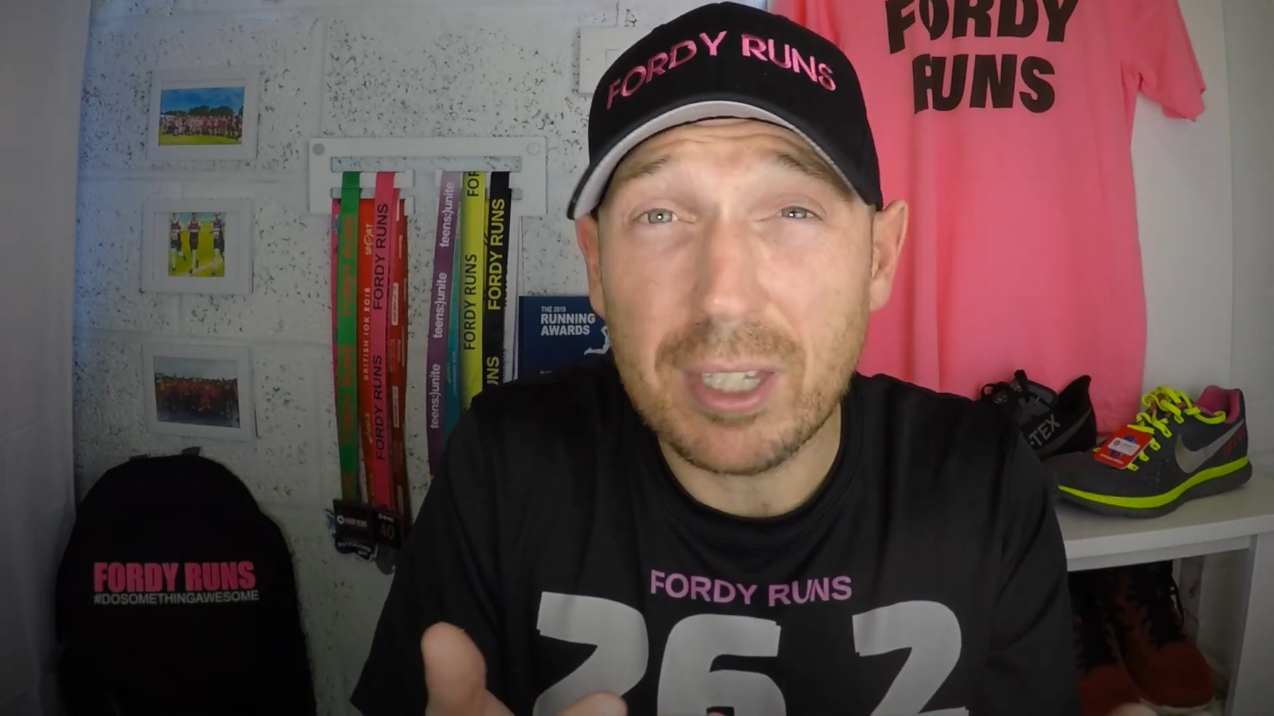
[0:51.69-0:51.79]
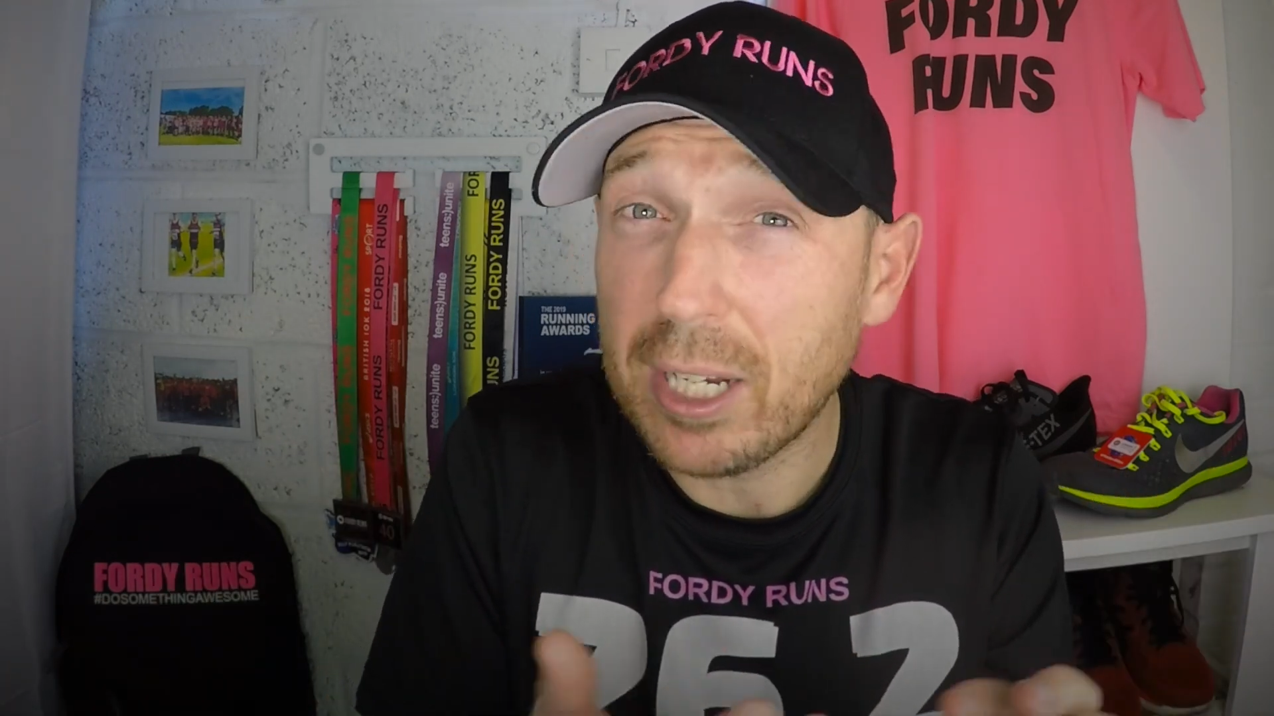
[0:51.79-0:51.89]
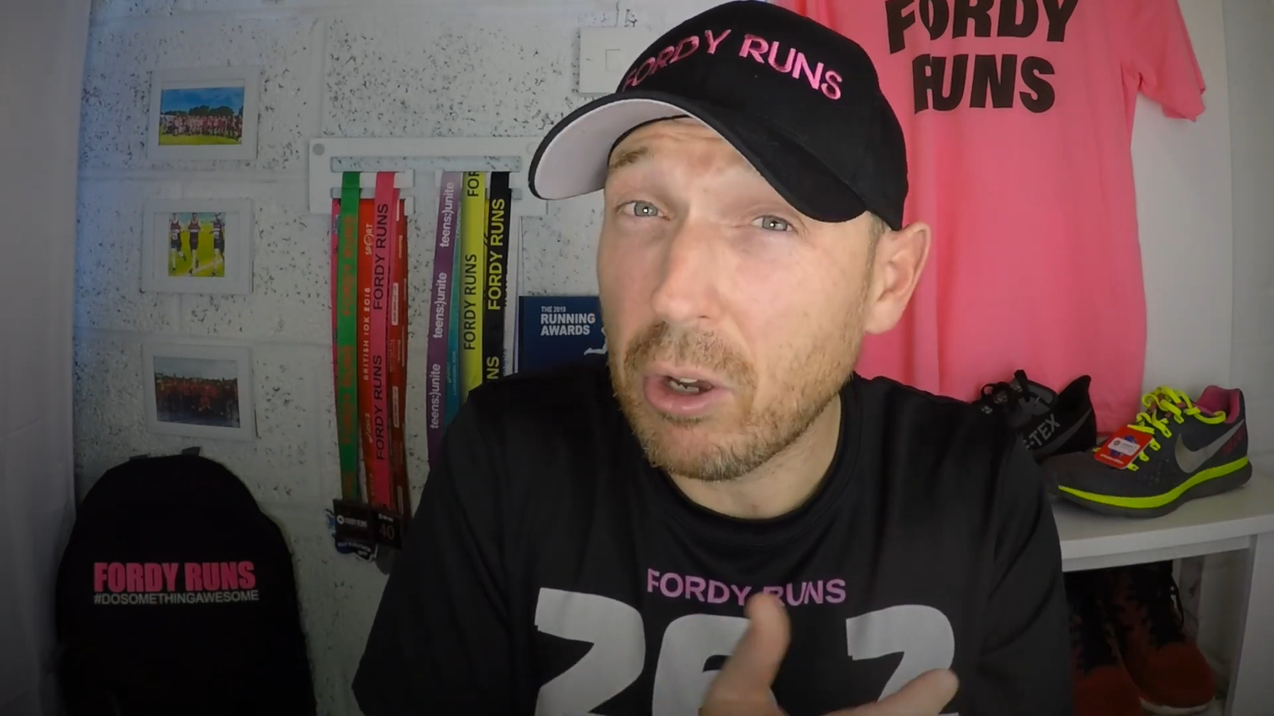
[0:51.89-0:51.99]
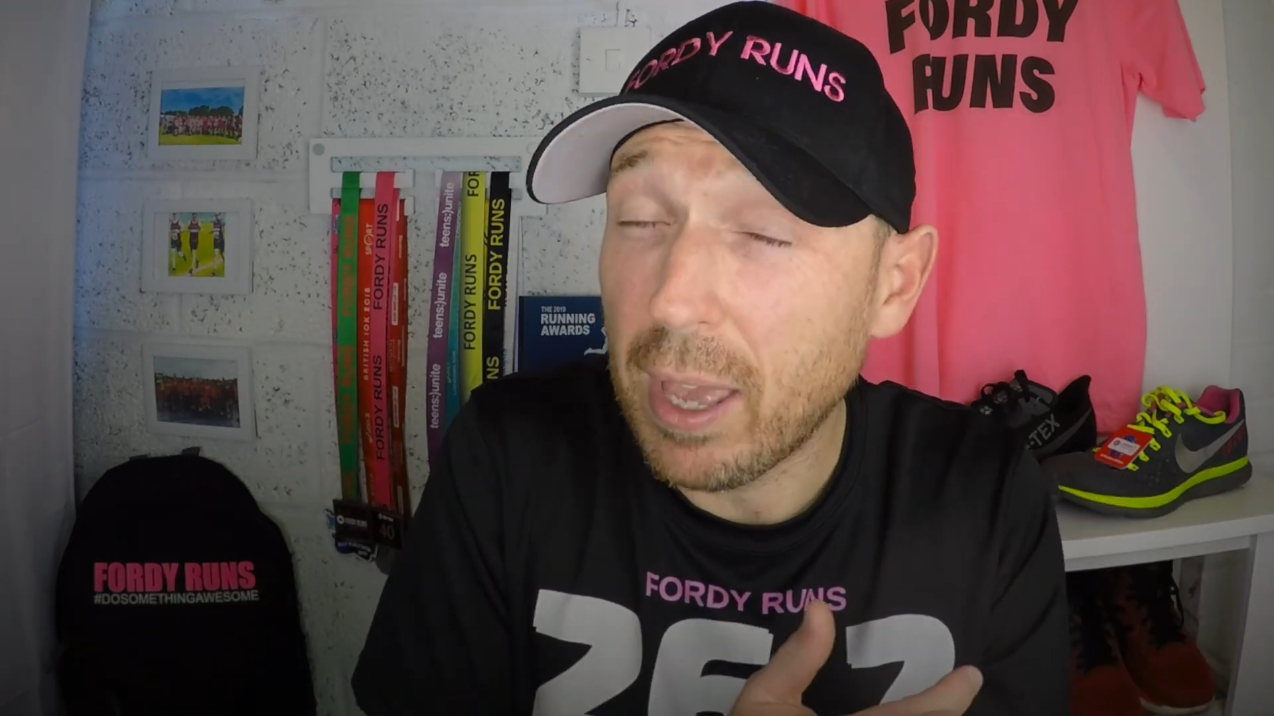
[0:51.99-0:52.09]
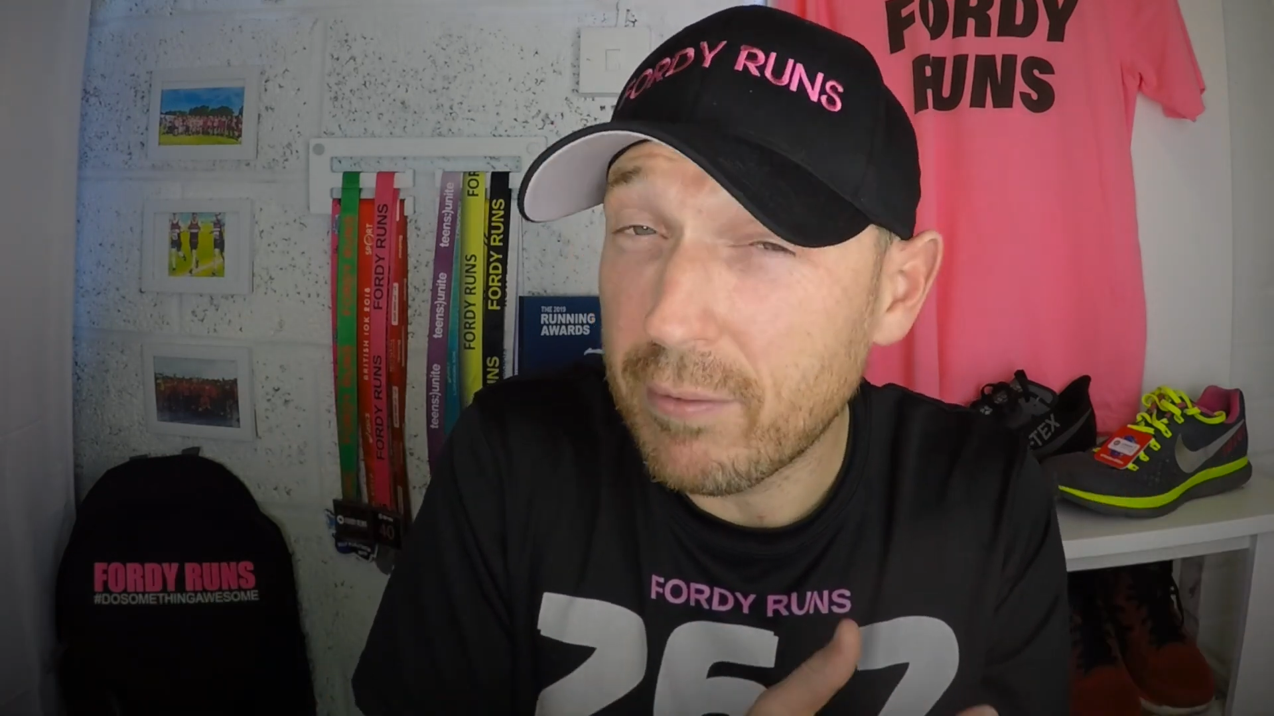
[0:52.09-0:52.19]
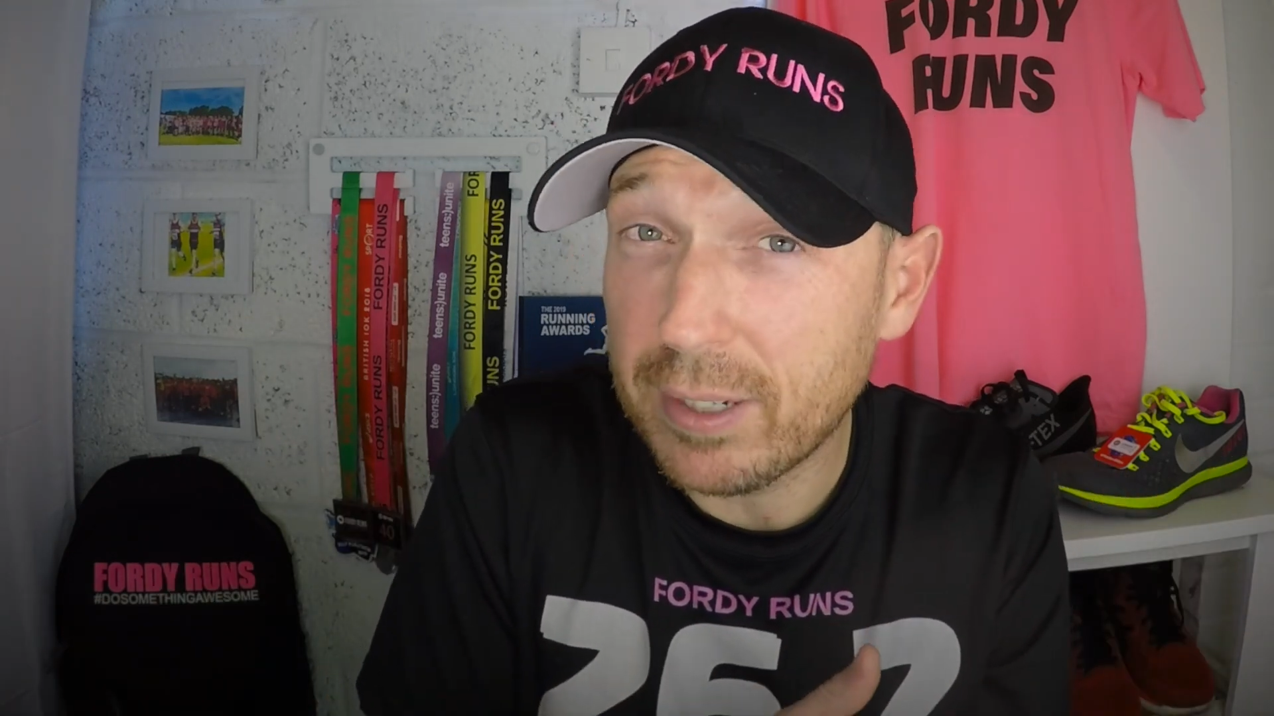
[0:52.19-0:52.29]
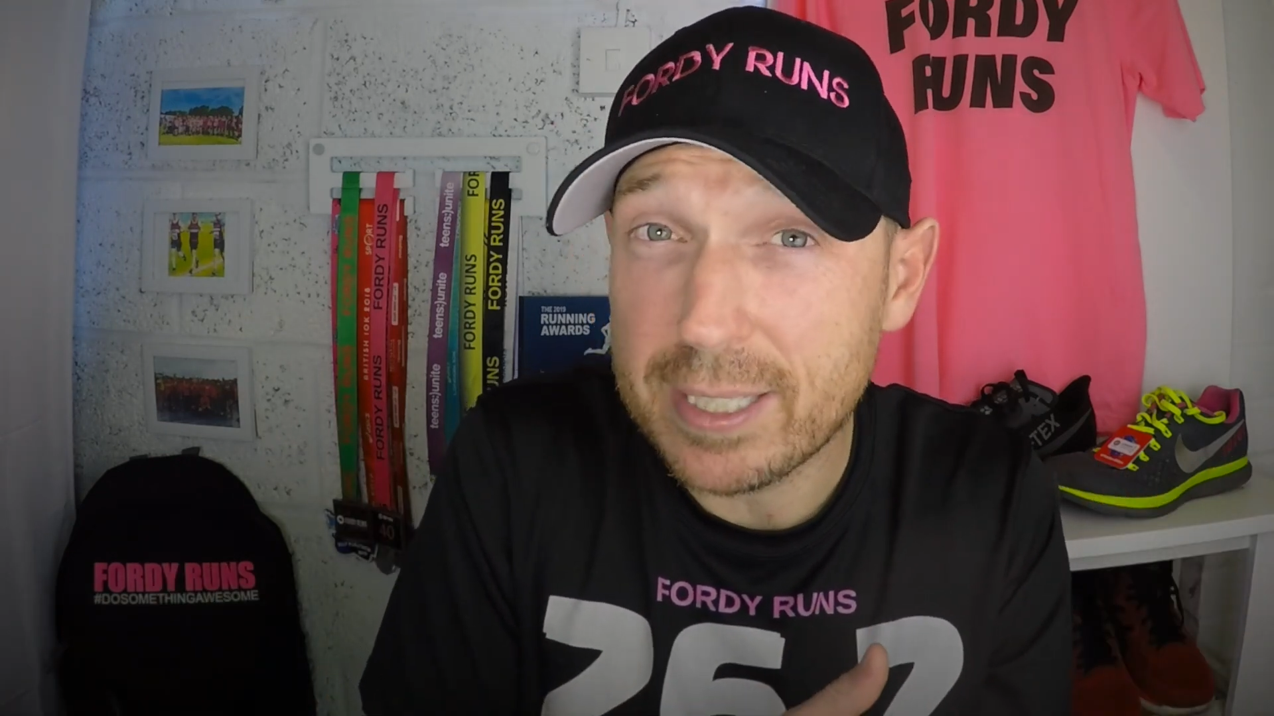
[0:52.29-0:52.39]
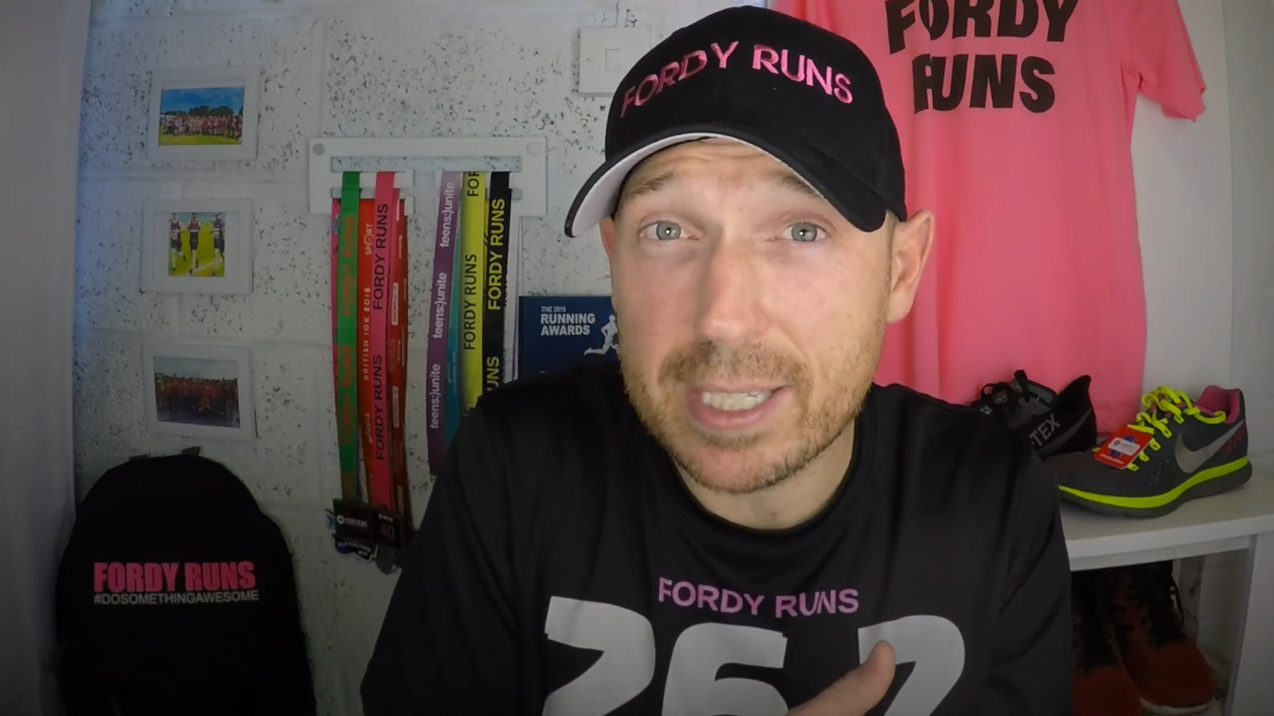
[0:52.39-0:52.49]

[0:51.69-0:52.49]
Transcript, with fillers: that got heavily